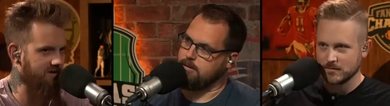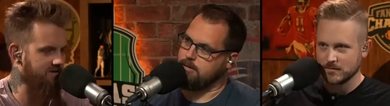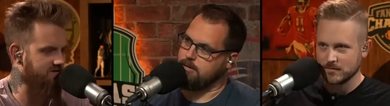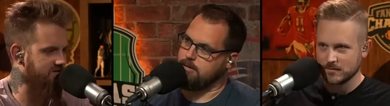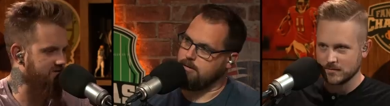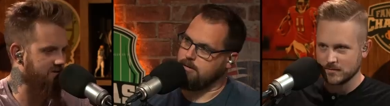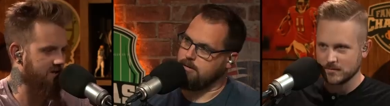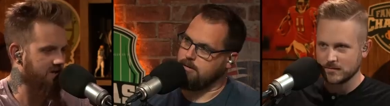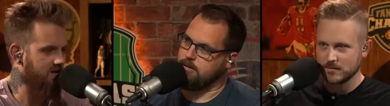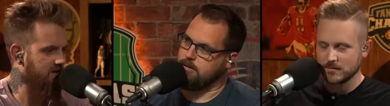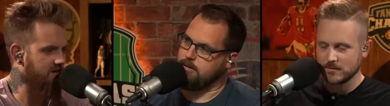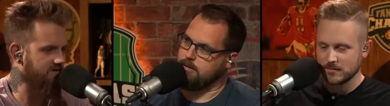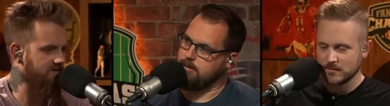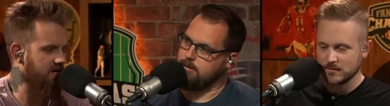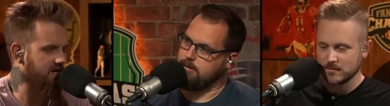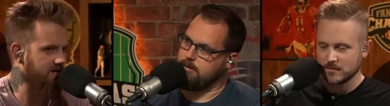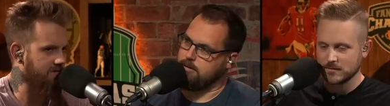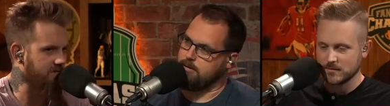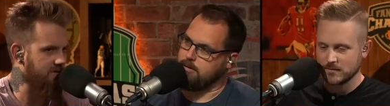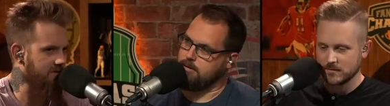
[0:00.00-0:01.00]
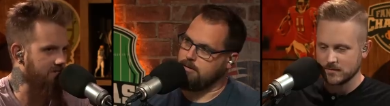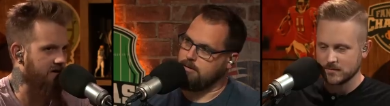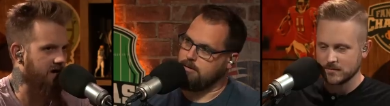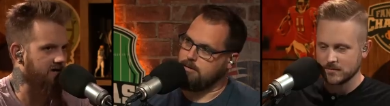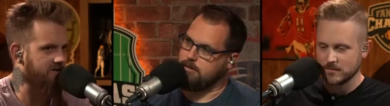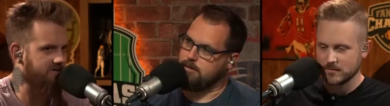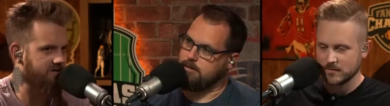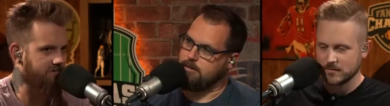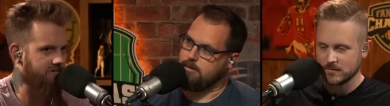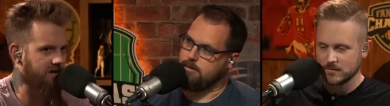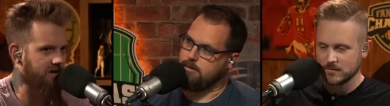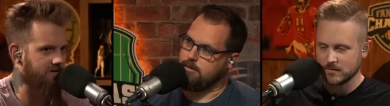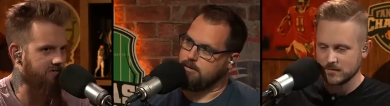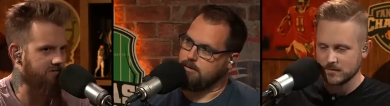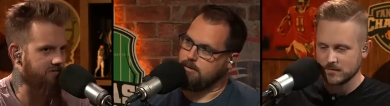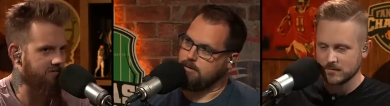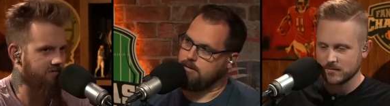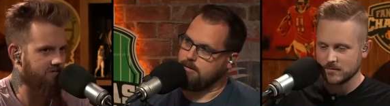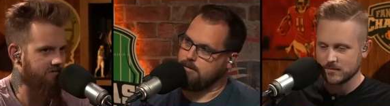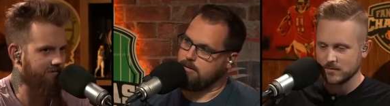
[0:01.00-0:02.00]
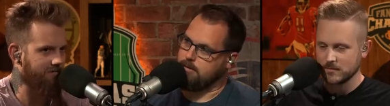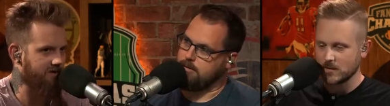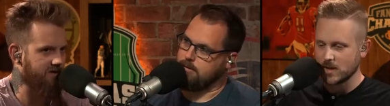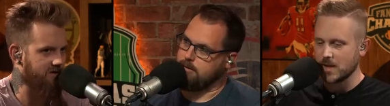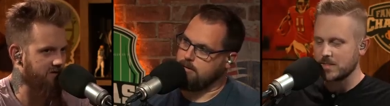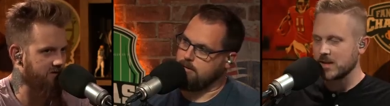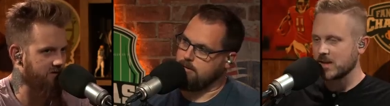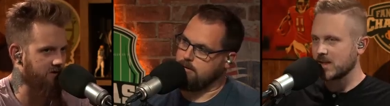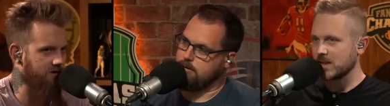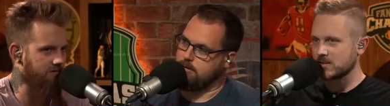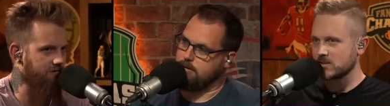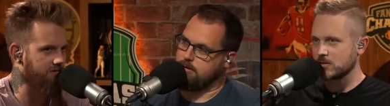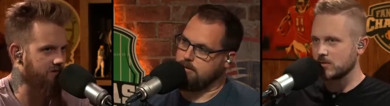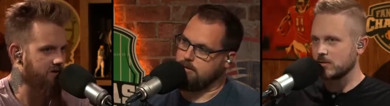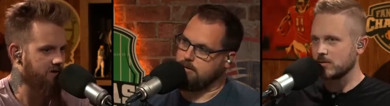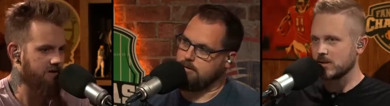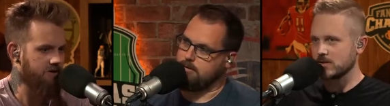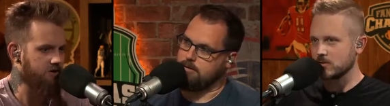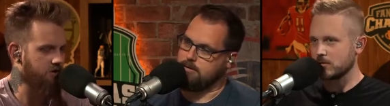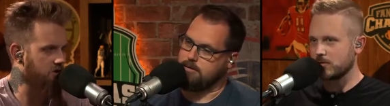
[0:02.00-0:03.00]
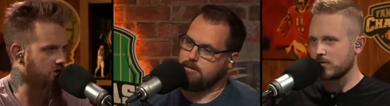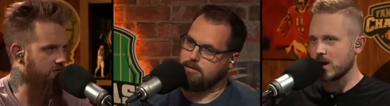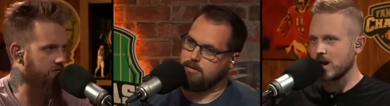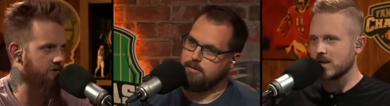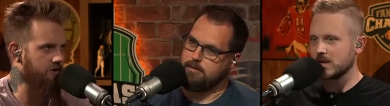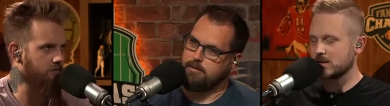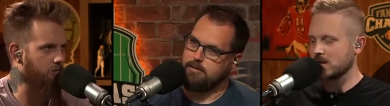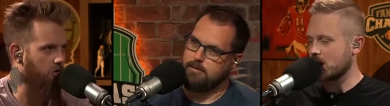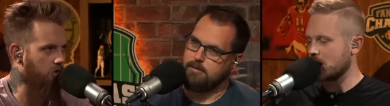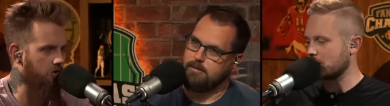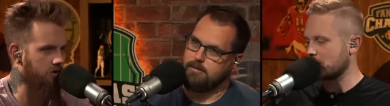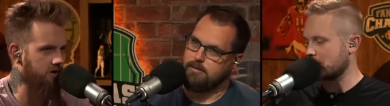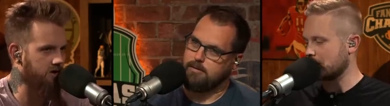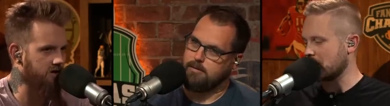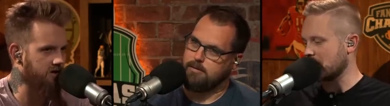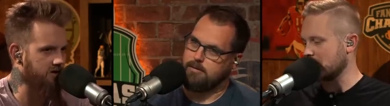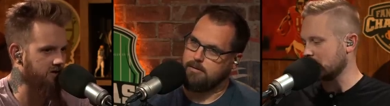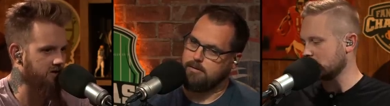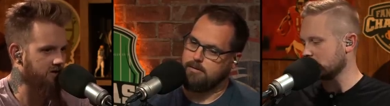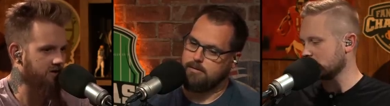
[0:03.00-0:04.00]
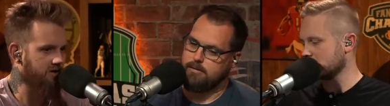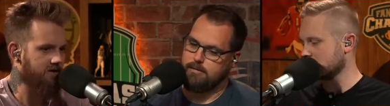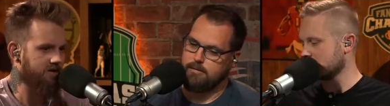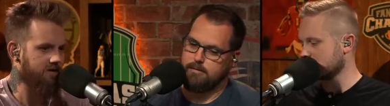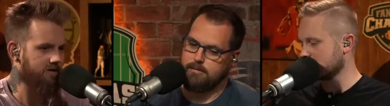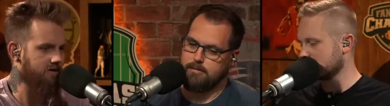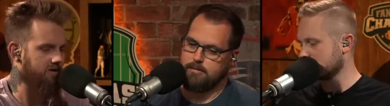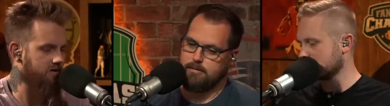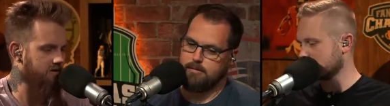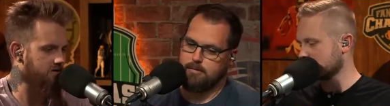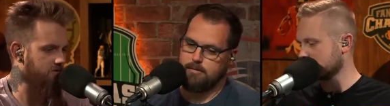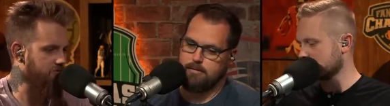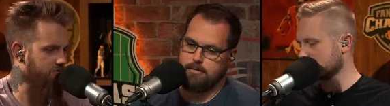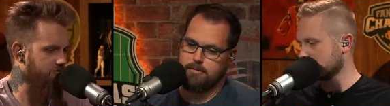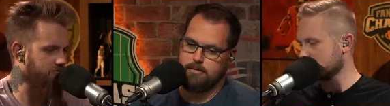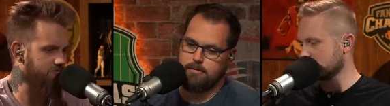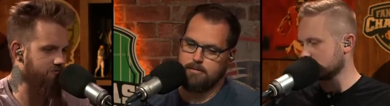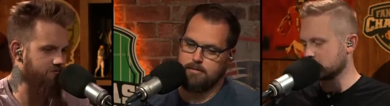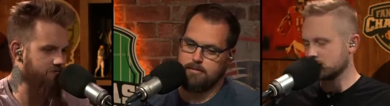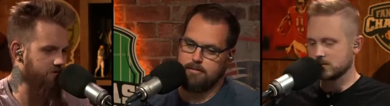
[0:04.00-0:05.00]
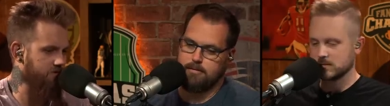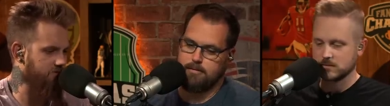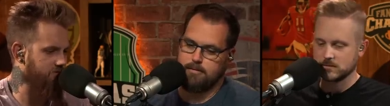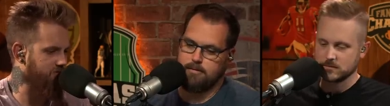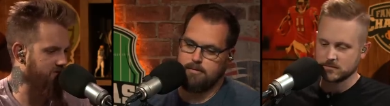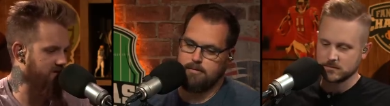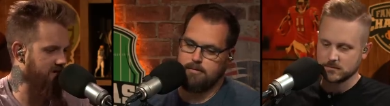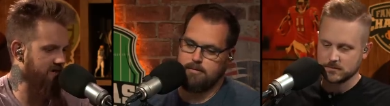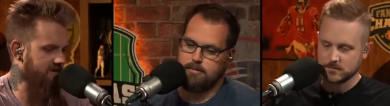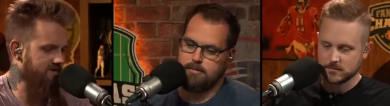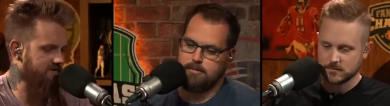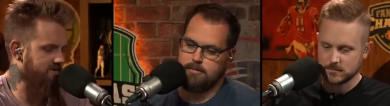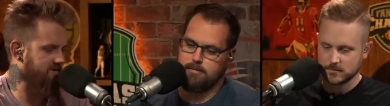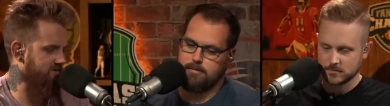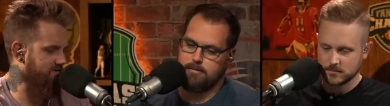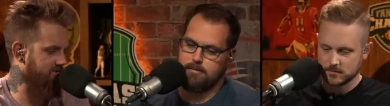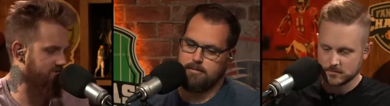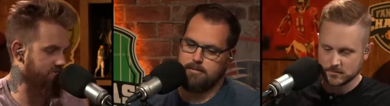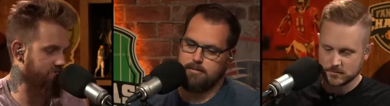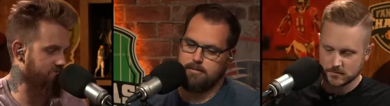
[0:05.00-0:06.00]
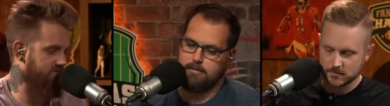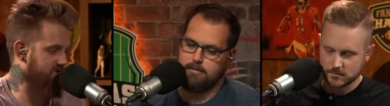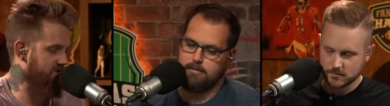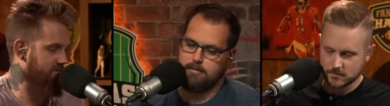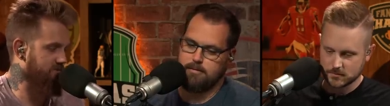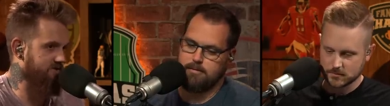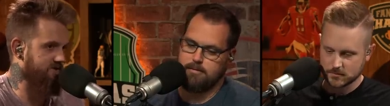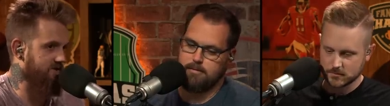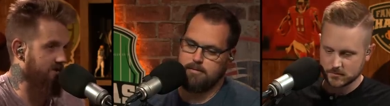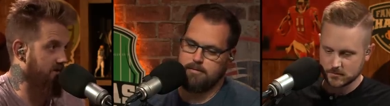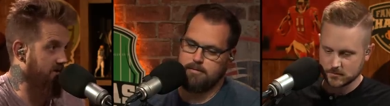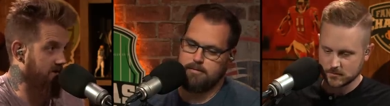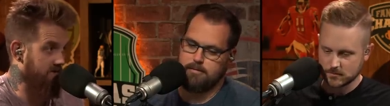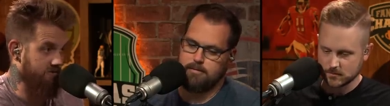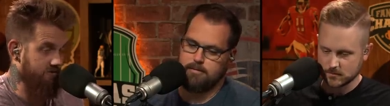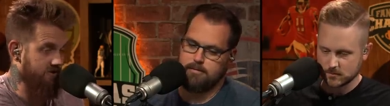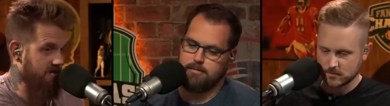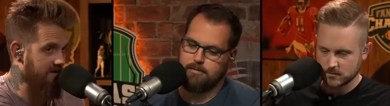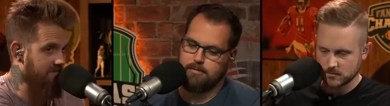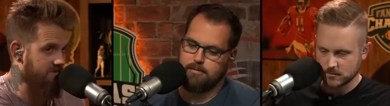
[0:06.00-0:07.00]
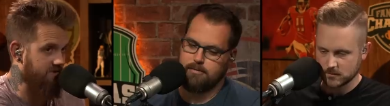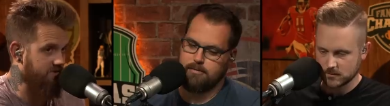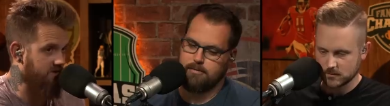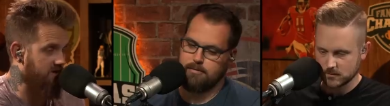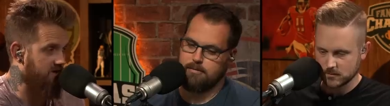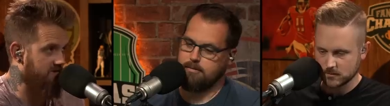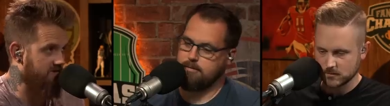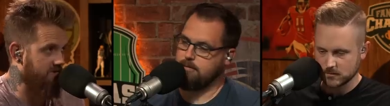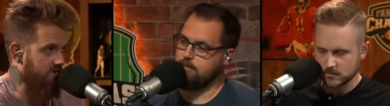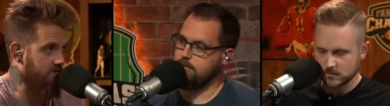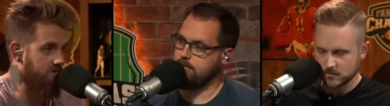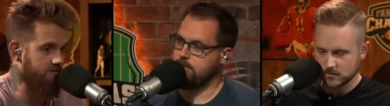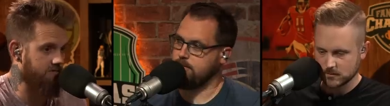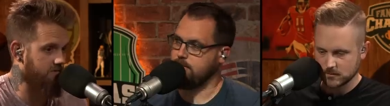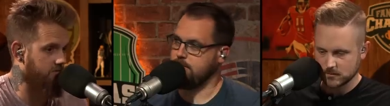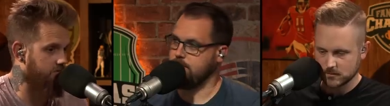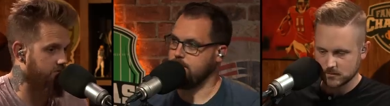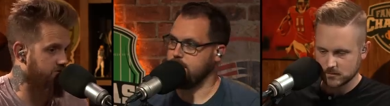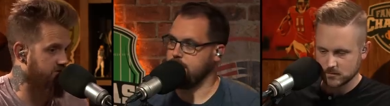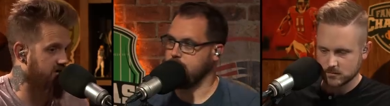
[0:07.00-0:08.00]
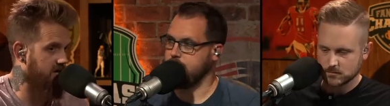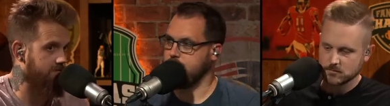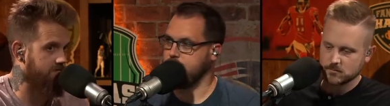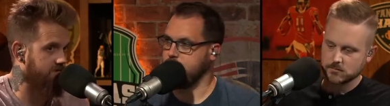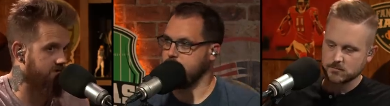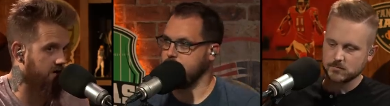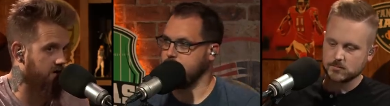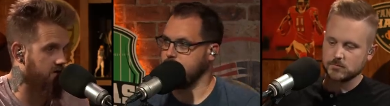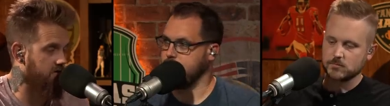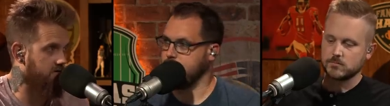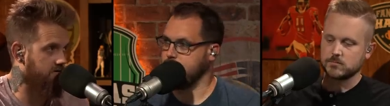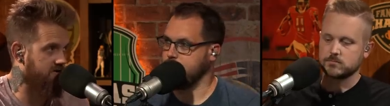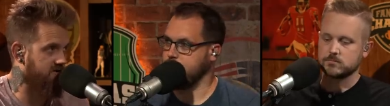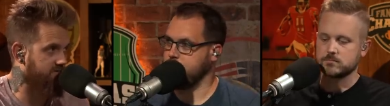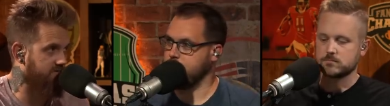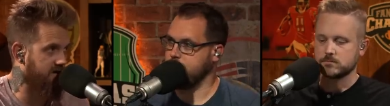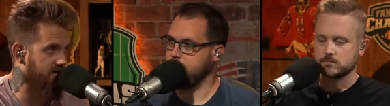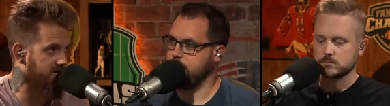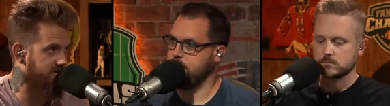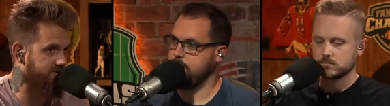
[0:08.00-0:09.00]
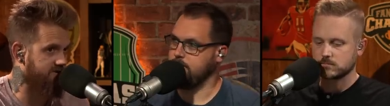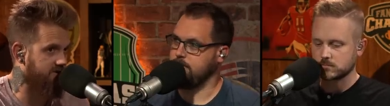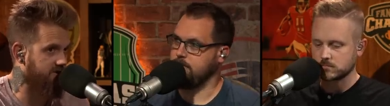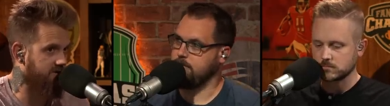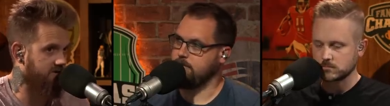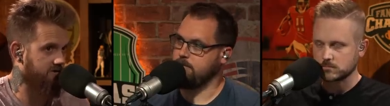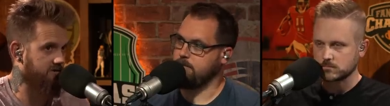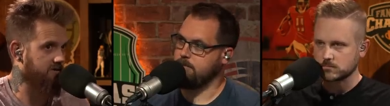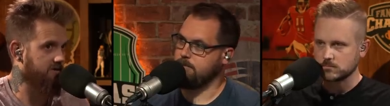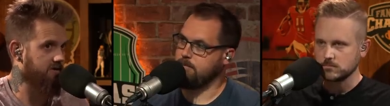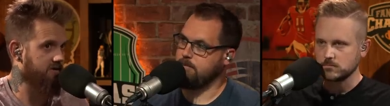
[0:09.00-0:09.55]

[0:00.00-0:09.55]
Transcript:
Speaker 1: it's it's ADP minus a round for me. I think you're, that's a, that's a you're rewarded. Compromise you you get someone's like David Johnson or, or James Conner this past year.